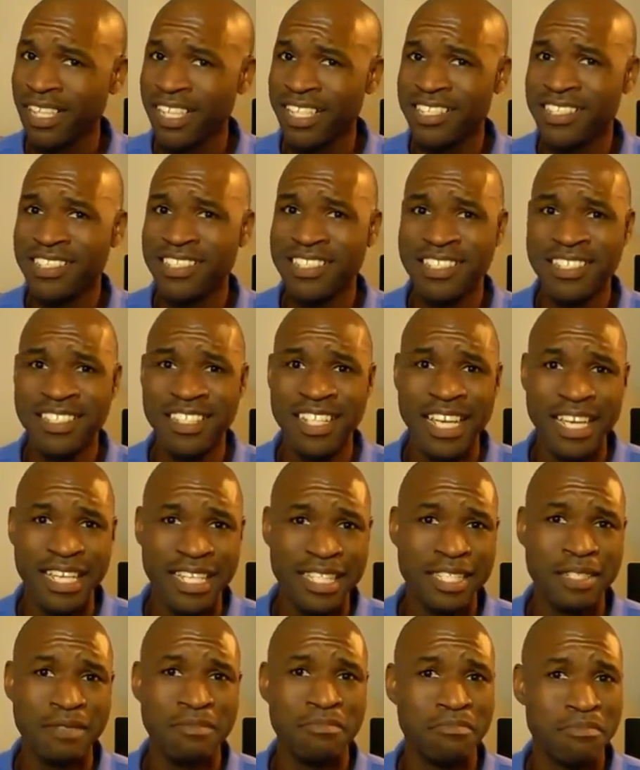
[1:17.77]
is just
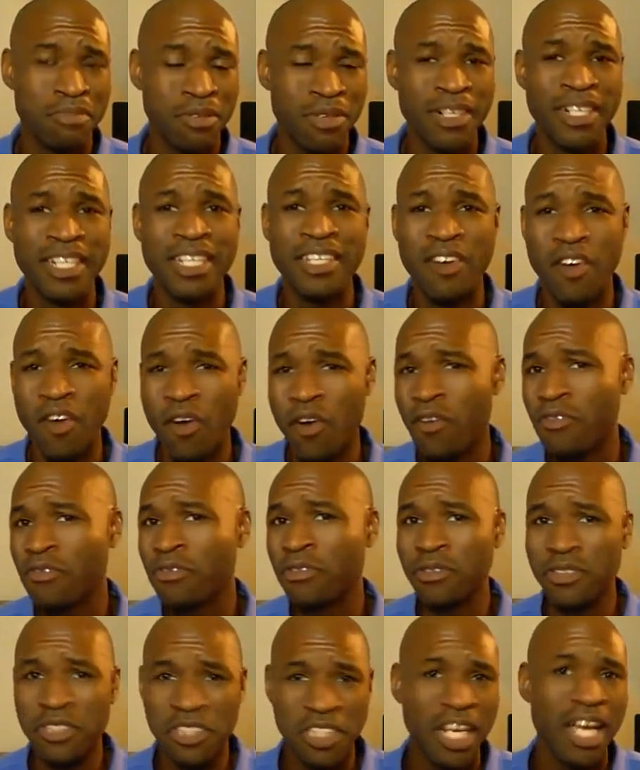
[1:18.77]
like some pretty
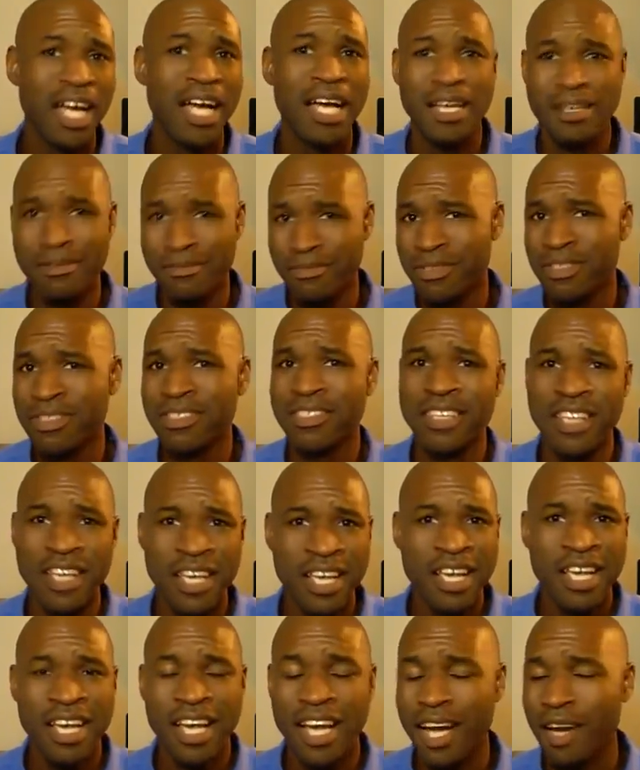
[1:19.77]
awful
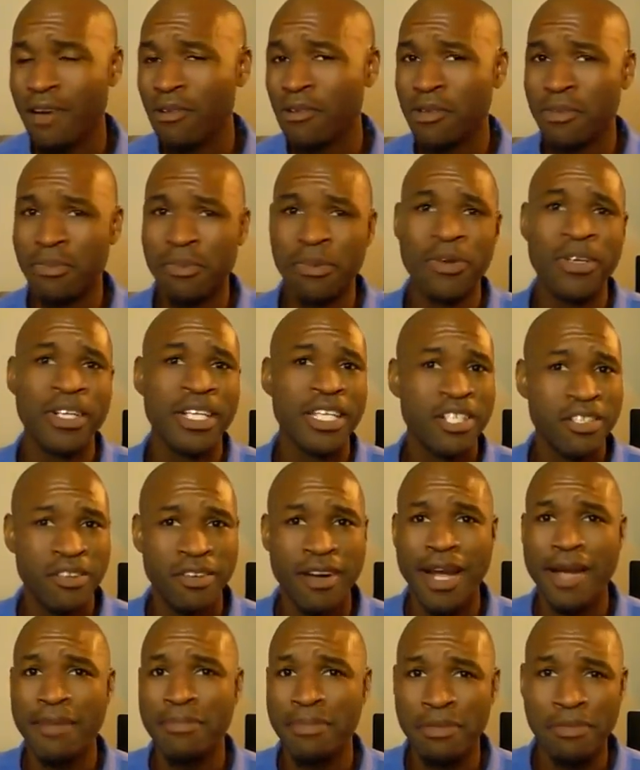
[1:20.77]
jobs with pretty
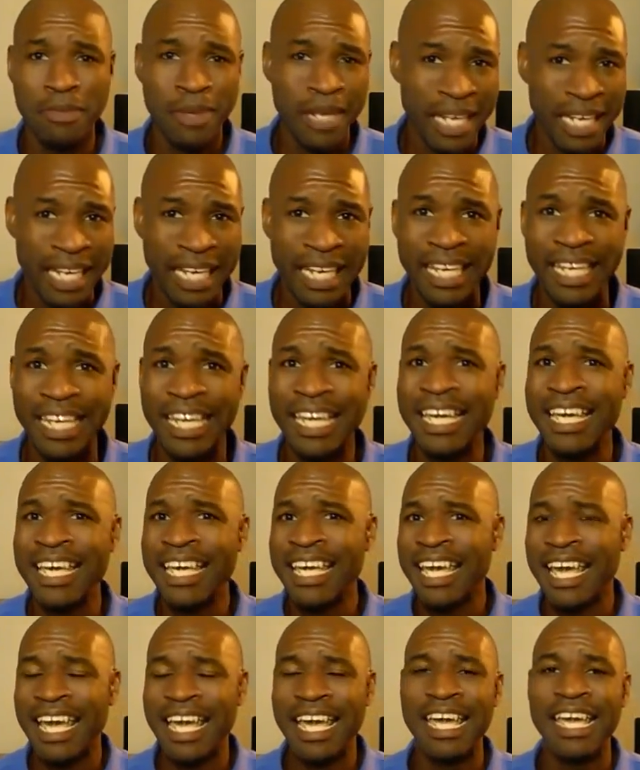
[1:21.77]
crappy pay.
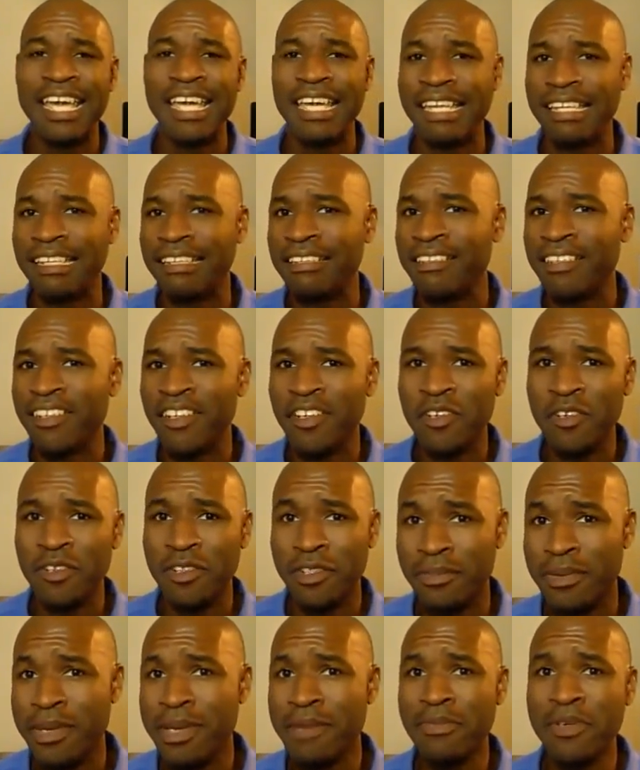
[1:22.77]
And,
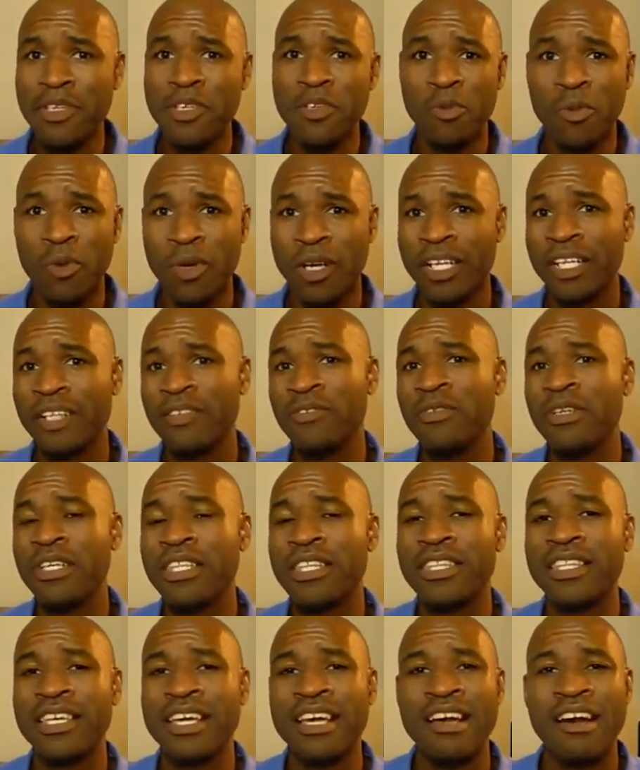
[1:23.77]
the people you're working
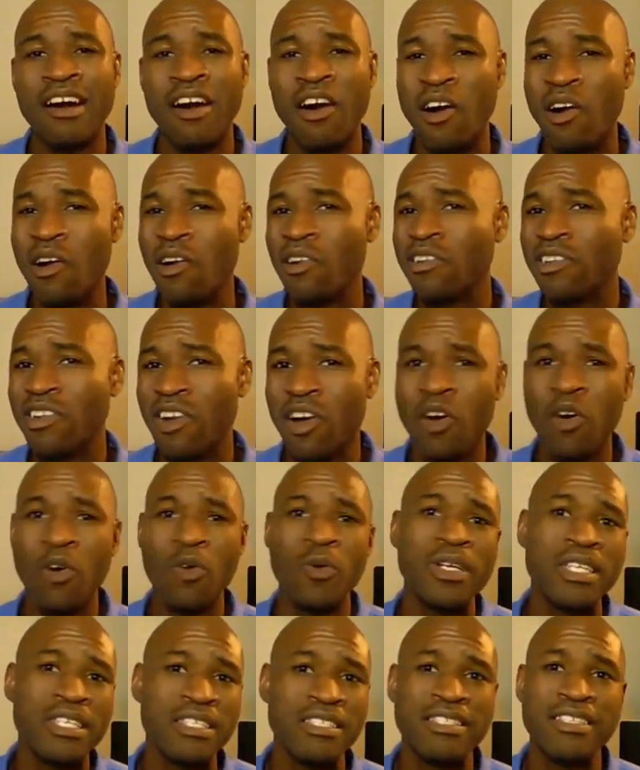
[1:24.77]
with aren't
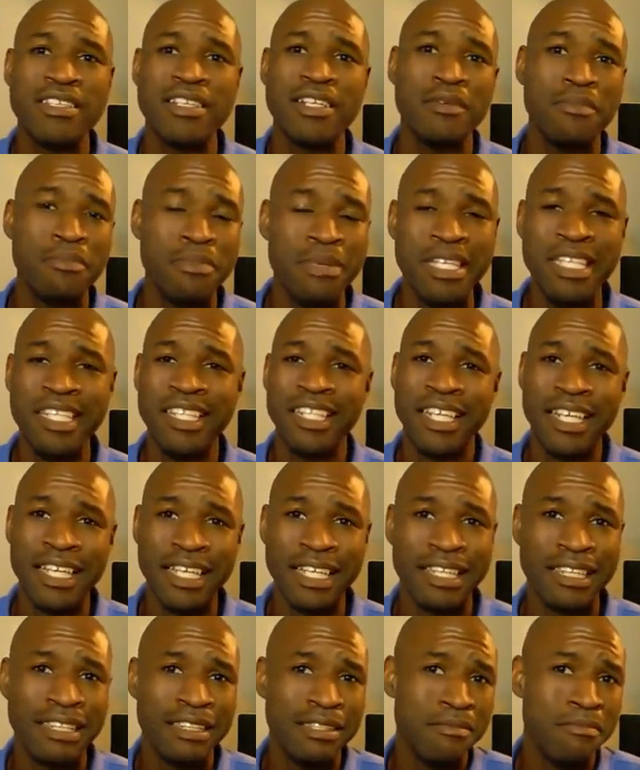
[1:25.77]
always going to be
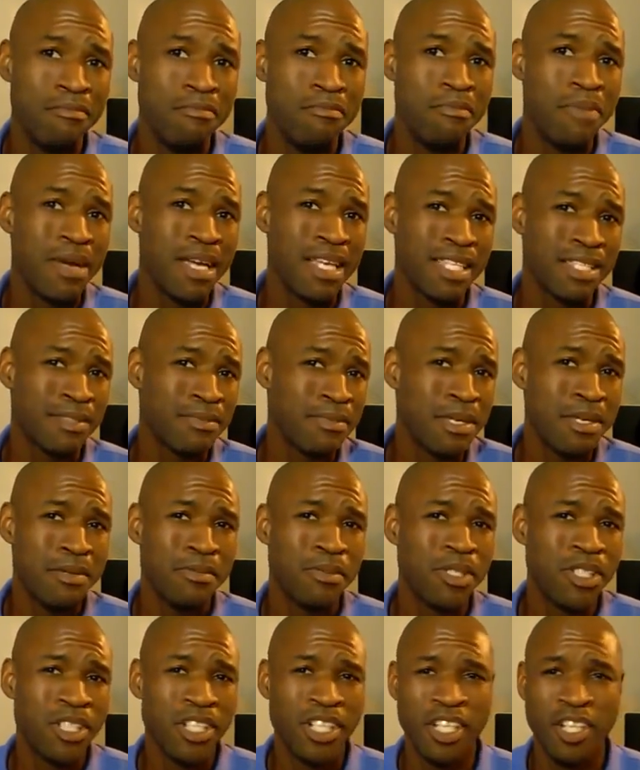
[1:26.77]
like the best
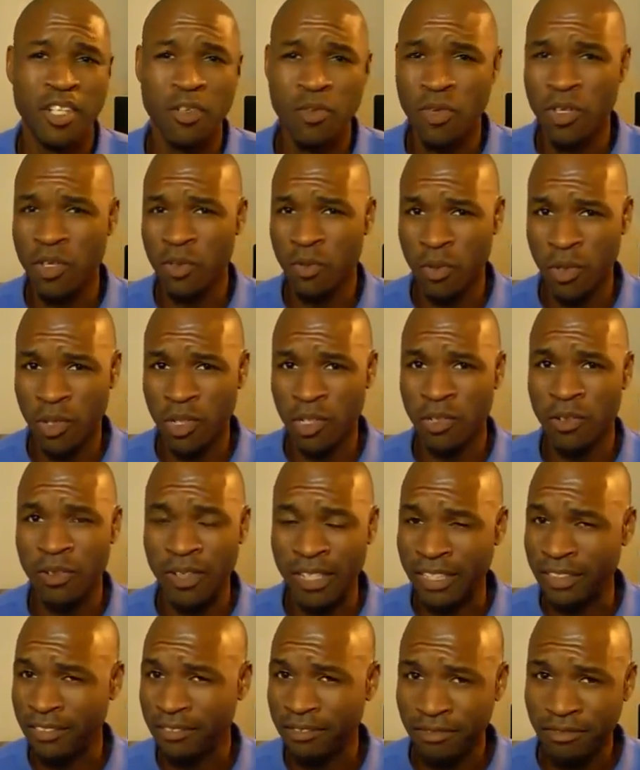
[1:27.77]
people you're going to want to work
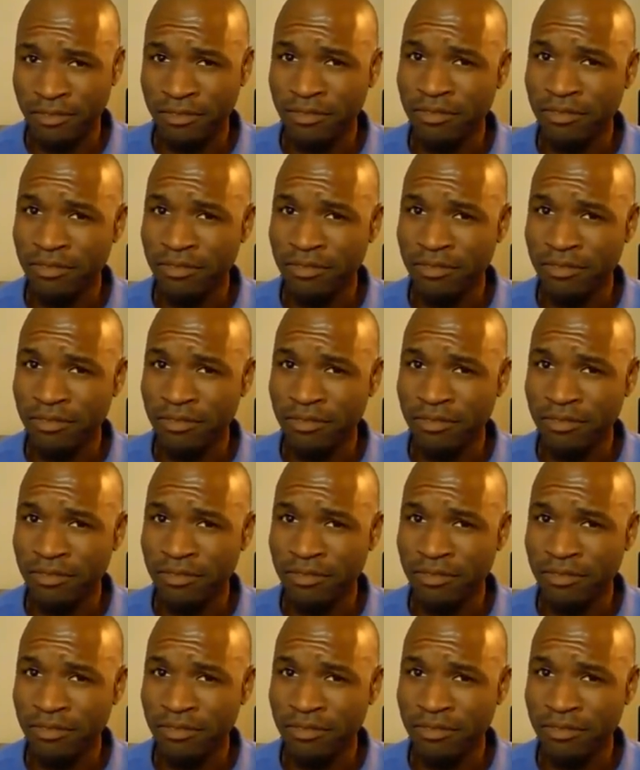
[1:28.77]
around.